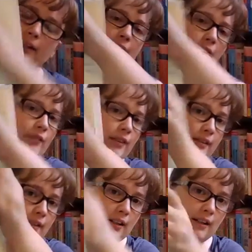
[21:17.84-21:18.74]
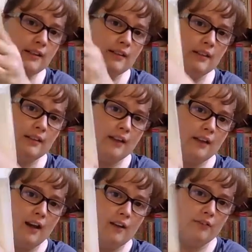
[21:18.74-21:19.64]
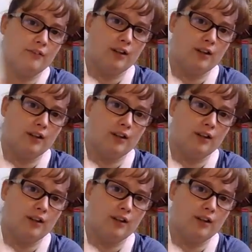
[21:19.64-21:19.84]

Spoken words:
does have its CDs. It does have